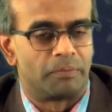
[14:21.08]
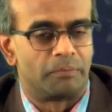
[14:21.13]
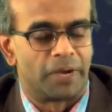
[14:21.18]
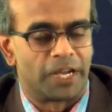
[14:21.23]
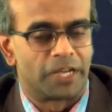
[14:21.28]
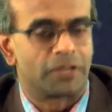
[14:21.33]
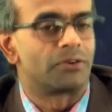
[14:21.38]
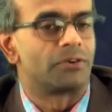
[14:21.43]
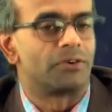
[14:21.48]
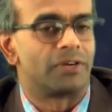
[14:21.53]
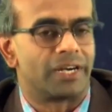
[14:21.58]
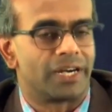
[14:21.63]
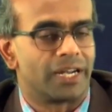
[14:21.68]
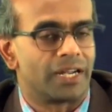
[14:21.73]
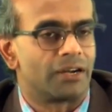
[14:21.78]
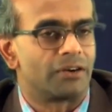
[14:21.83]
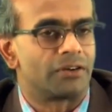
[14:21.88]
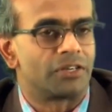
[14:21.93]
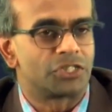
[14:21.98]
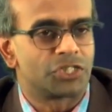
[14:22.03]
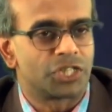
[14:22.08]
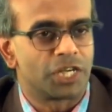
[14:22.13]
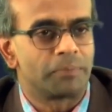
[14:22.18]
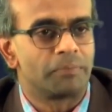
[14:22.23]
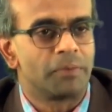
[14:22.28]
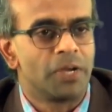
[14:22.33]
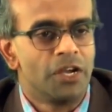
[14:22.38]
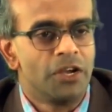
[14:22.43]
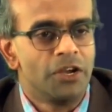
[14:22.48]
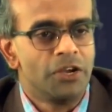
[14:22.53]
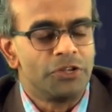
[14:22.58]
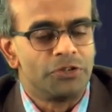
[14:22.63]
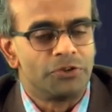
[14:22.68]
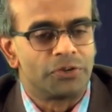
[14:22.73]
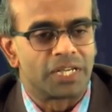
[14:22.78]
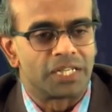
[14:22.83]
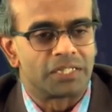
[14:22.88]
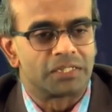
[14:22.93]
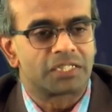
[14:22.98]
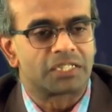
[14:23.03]
microarray or a chip,
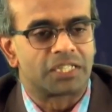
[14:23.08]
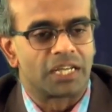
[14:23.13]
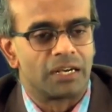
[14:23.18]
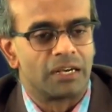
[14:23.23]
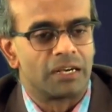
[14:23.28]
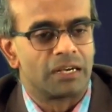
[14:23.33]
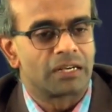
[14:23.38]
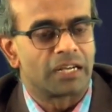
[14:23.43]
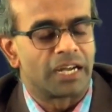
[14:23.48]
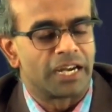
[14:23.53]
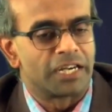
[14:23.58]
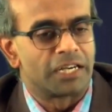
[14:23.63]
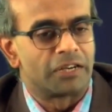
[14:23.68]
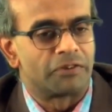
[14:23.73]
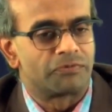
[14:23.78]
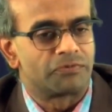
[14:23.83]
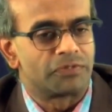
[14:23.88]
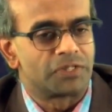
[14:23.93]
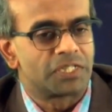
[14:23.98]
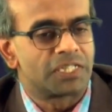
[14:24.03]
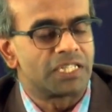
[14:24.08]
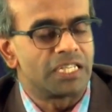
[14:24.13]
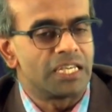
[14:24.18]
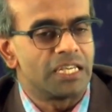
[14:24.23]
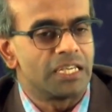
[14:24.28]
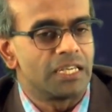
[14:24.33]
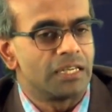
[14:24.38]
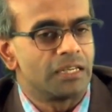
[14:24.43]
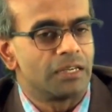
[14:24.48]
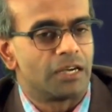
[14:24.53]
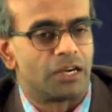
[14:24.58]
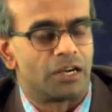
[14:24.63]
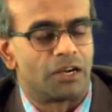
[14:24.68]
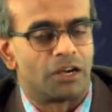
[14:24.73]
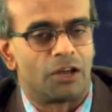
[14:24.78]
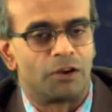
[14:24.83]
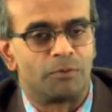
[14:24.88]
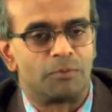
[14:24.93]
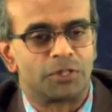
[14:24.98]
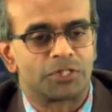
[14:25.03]
you can still kind of see
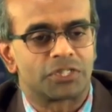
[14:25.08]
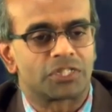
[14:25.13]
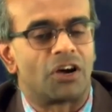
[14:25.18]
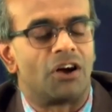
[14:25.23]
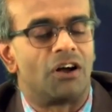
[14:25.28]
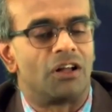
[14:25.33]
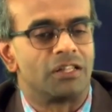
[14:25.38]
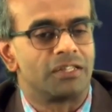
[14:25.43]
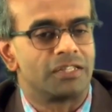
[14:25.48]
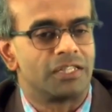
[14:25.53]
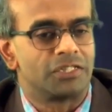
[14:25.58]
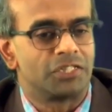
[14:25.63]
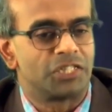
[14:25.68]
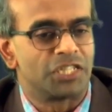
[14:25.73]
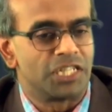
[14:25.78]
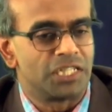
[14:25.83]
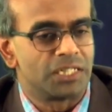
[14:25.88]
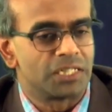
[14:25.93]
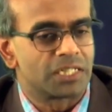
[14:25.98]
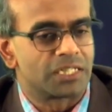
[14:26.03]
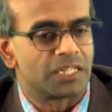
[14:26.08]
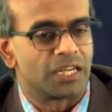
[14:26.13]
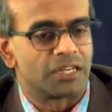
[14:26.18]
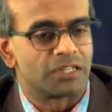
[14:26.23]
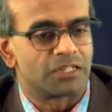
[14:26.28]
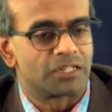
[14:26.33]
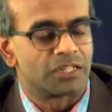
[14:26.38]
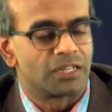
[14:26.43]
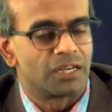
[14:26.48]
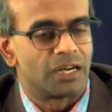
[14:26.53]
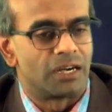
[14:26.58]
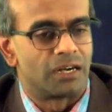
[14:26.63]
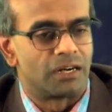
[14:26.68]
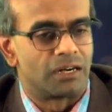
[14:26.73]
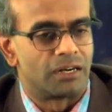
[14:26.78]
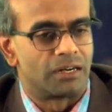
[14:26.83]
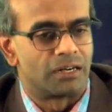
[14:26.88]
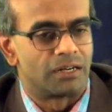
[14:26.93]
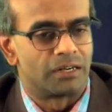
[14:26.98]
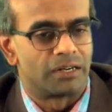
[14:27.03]
almost all the genes that
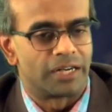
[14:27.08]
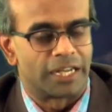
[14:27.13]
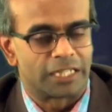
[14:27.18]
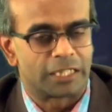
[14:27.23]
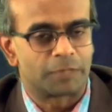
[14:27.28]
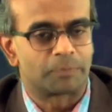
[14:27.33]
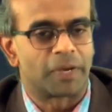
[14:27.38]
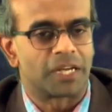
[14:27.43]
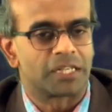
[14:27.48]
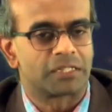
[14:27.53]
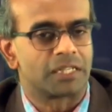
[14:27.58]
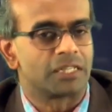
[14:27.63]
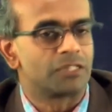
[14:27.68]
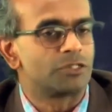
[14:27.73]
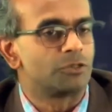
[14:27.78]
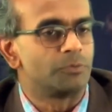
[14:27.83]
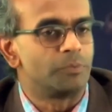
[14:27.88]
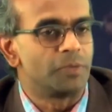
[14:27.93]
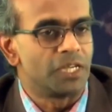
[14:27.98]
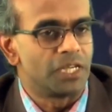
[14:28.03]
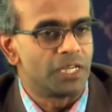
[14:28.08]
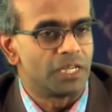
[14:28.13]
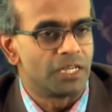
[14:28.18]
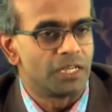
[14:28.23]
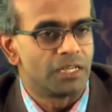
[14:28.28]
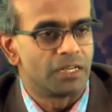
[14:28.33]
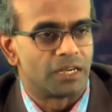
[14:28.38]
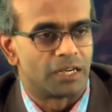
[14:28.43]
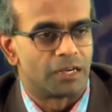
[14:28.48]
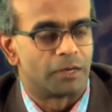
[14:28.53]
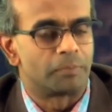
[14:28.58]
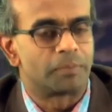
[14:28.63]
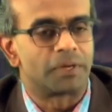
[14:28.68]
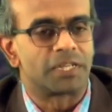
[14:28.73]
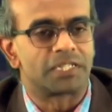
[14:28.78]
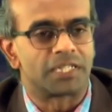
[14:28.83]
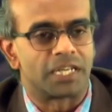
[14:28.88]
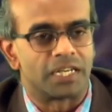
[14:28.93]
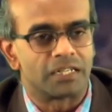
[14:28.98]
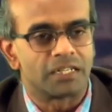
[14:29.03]
are expected to be
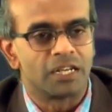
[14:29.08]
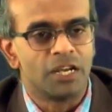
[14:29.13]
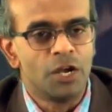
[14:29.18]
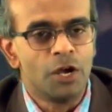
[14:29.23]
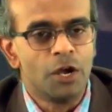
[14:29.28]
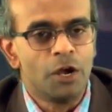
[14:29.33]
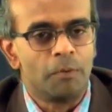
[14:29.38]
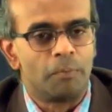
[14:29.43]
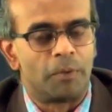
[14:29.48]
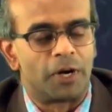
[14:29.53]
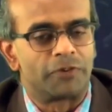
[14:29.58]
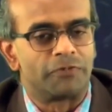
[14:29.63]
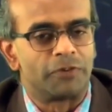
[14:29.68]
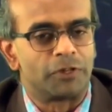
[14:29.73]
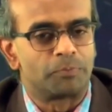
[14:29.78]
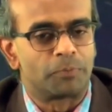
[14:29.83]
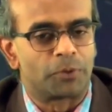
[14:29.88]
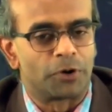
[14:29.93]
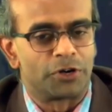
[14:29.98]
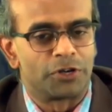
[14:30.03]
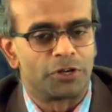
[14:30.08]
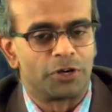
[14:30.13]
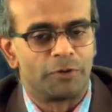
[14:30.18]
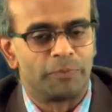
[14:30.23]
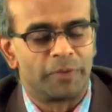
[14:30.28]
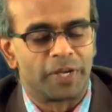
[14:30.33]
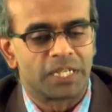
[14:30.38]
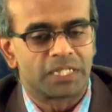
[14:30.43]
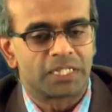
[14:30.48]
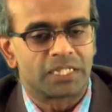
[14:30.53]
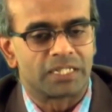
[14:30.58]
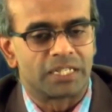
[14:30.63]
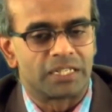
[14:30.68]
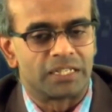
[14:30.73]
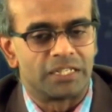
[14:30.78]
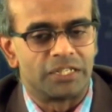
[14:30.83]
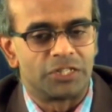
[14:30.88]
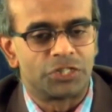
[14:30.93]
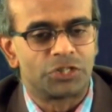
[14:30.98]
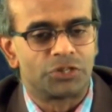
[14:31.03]
present. But with proteomics,
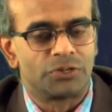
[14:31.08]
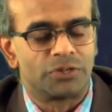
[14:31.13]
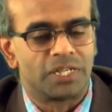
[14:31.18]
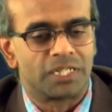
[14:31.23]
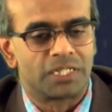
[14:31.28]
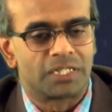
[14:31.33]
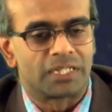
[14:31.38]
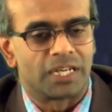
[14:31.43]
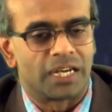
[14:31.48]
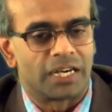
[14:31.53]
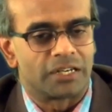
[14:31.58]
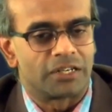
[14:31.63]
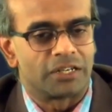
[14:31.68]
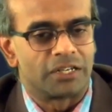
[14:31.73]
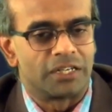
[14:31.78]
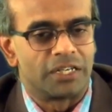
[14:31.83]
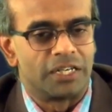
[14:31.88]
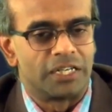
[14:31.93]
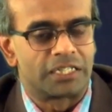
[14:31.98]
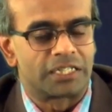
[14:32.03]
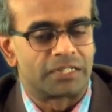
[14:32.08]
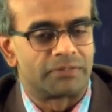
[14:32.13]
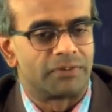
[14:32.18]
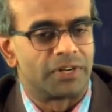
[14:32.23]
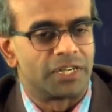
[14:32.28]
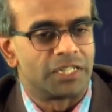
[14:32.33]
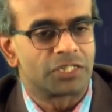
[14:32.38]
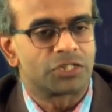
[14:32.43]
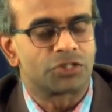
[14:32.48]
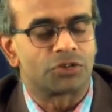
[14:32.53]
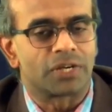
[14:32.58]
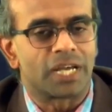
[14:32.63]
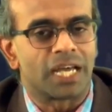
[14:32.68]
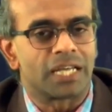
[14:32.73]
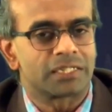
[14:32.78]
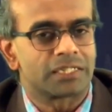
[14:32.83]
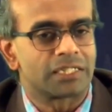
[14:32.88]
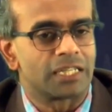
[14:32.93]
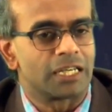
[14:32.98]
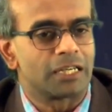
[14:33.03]
the issue is that it's a very
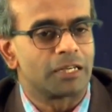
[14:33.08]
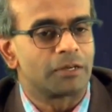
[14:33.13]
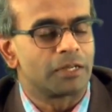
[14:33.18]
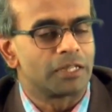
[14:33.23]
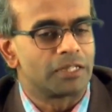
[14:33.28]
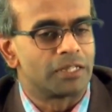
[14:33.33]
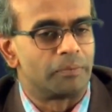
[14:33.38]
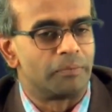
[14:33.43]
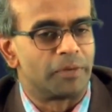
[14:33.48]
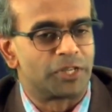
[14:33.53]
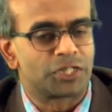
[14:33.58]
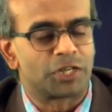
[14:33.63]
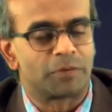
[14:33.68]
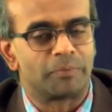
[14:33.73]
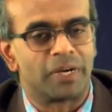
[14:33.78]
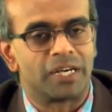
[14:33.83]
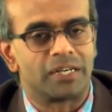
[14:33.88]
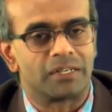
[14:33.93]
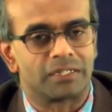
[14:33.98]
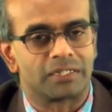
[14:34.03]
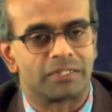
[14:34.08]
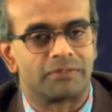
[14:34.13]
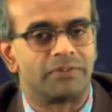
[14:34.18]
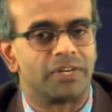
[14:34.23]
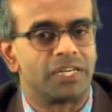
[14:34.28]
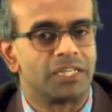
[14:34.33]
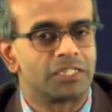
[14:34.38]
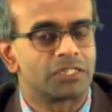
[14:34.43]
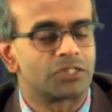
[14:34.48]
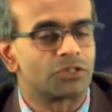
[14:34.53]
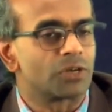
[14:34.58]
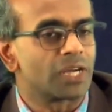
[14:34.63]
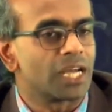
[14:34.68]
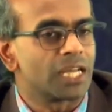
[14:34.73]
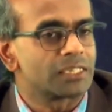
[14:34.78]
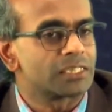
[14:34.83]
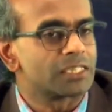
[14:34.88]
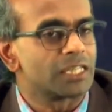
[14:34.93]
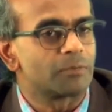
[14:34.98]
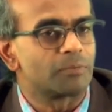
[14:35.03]
stochastic, the measurement is a very
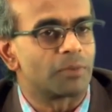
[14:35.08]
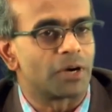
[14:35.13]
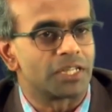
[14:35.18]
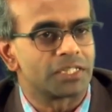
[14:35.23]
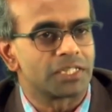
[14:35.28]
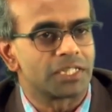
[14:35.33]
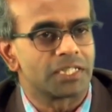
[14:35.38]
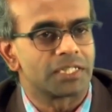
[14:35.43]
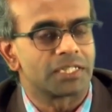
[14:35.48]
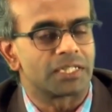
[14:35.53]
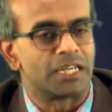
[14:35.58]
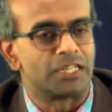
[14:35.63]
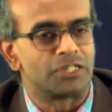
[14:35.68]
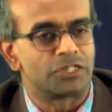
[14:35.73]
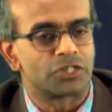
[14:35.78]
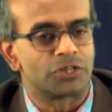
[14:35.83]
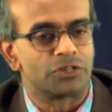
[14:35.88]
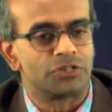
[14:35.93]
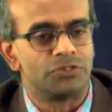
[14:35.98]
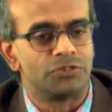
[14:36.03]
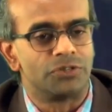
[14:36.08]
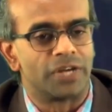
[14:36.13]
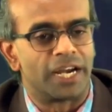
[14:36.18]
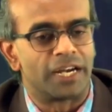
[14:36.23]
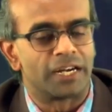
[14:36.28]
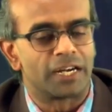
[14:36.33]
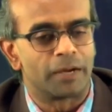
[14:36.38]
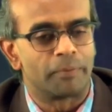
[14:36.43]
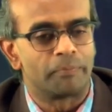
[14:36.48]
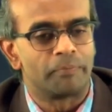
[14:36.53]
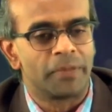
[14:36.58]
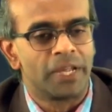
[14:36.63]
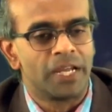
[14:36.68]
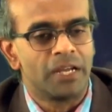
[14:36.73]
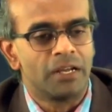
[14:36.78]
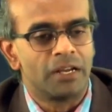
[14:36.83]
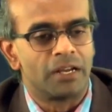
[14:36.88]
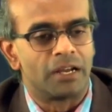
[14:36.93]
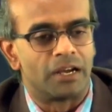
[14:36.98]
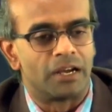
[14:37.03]
stochastic process, and so you end up
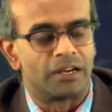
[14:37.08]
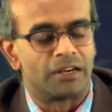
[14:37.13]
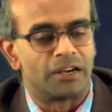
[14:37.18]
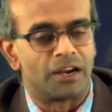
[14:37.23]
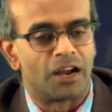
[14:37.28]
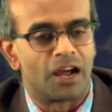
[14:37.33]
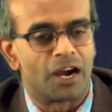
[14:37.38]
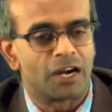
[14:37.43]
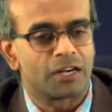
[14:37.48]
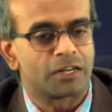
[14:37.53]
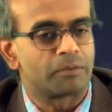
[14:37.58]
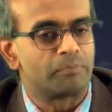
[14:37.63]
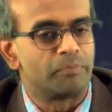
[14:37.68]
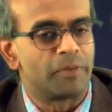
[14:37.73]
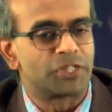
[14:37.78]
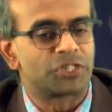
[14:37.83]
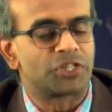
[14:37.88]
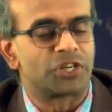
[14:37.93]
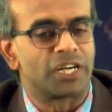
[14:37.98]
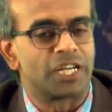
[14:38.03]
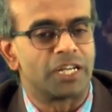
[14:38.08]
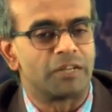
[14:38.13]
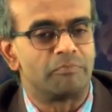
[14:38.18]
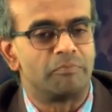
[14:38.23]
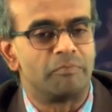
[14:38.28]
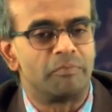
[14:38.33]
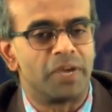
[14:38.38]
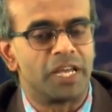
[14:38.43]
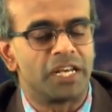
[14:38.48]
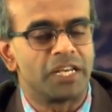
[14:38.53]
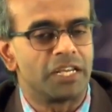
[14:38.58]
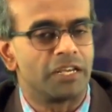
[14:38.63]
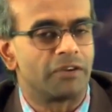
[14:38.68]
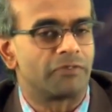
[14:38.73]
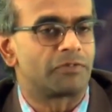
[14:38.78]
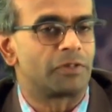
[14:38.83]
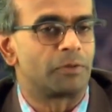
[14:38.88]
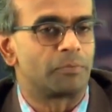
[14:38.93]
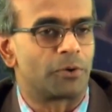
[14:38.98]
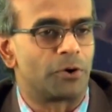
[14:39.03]
not measuring many
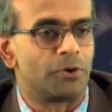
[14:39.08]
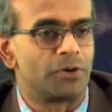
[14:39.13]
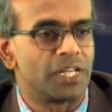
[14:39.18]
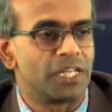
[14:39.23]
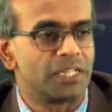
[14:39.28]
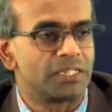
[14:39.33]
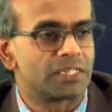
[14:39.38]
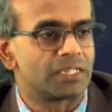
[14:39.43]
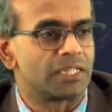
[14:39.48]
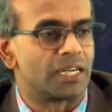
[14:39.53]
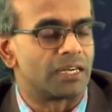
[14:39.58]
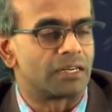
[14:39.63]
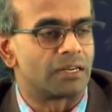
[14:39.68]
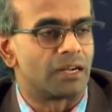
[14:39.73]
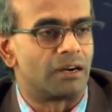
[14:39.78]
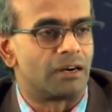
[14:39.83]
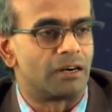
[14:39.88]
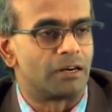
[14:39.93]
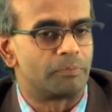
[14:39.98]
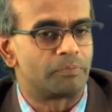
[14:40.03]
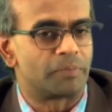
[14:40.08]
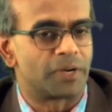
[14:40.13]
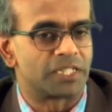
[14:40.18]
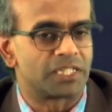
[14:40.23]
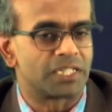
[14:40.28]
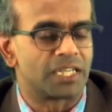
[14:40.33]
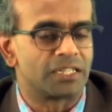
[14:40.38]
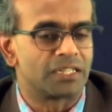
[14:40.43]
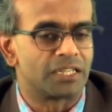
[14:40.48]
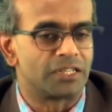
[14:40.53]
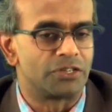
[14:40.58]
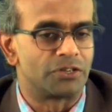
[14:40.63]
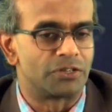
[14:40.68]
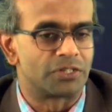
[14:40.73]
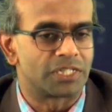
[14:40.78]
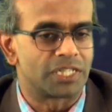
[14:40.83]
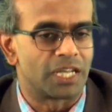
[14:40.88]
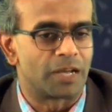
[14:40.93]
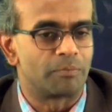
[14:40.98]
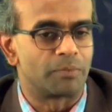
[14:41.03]
of the proteins that are present in
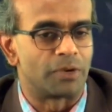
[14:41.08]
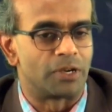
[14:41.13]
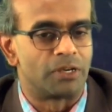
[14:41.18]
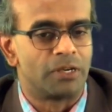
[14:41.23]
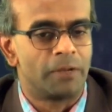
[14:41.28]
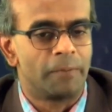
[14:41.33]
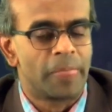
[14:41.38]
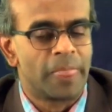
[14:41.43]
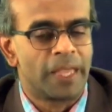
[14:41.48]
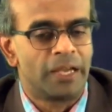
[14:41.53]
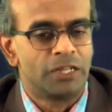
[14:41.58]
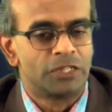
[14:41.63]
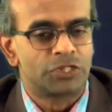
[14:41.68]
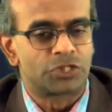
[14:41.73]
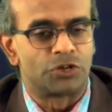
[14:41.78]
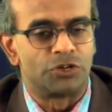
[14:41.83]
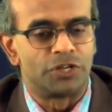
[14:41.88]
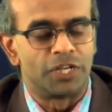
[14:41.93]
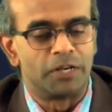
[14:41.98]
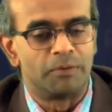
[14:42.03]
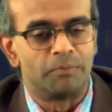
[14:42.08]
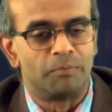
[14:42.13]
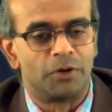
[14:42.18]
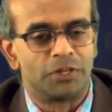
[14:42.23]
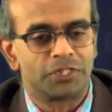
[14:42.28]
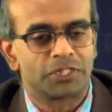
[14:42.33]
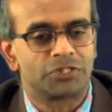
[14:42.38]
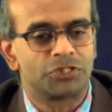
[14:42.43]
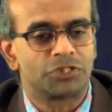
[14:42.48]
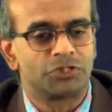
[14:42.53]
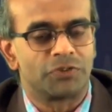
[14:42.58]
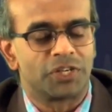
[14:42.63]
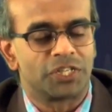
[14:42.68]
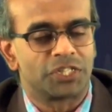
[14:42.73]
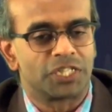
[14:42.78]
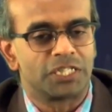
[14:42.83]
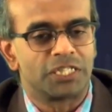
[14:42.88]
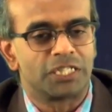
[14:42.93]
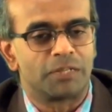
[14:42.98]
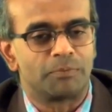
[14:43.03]
your sample. So in most
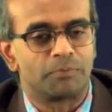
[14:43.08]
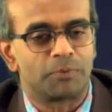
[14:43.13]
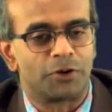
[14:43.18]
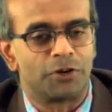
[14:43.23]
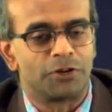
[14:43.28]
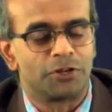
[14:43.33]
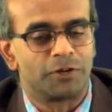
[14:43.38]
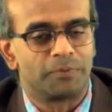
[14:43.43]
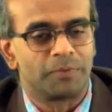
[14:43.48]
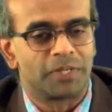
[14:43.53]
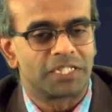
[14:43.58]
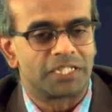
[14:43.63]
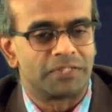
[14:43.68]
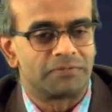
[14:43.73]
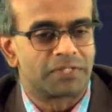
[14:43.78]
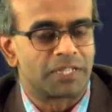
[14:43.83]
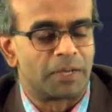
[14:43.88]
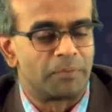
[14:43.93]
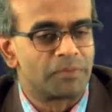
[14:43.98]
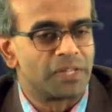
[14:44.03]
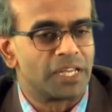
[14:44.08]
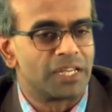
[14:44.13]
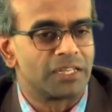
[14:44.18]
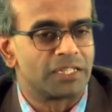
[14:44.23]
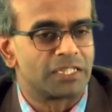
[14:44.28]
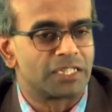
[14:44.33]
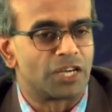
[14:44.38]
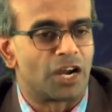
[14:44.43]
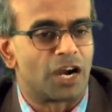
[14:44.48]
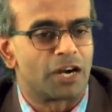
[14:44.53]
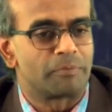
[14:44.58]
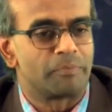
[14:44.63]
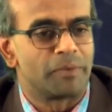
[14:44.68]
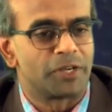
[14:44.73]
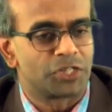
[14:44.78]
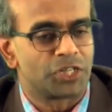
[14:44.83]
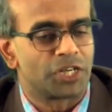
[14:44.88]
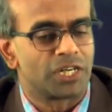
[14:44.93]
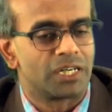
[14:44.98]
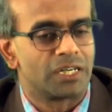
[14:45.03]
situations in proteomics, if something is not
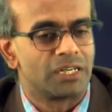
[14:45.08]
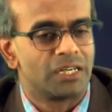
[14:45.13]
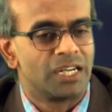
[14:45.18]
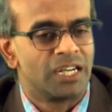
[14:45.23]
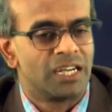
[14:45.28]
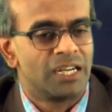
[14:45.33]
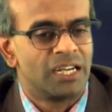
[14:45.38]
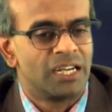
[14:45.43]
measured,